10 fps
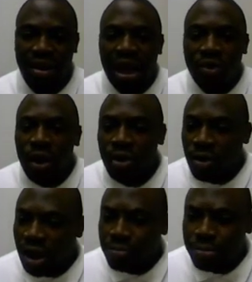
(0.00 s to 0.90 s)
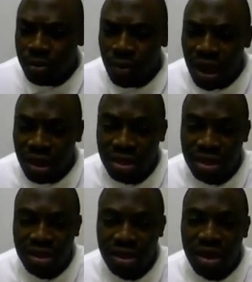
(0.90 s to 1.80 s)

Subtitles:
That way you can build wealth.